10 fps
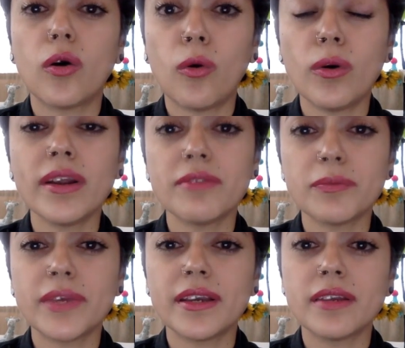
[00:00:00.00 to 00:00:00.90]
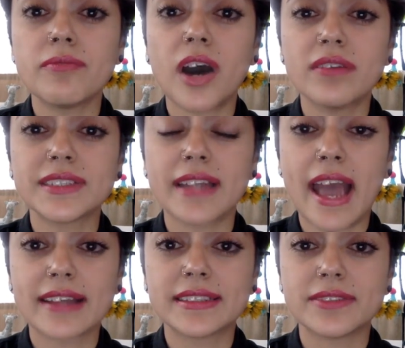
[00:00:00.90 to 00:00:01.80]
or even being involved in
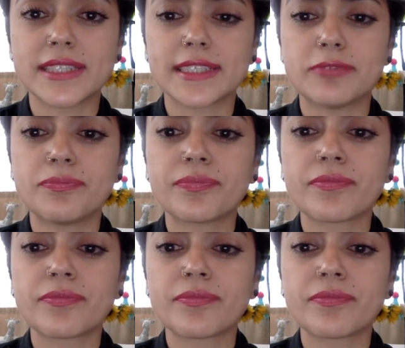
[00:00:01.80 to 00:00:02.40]
activism,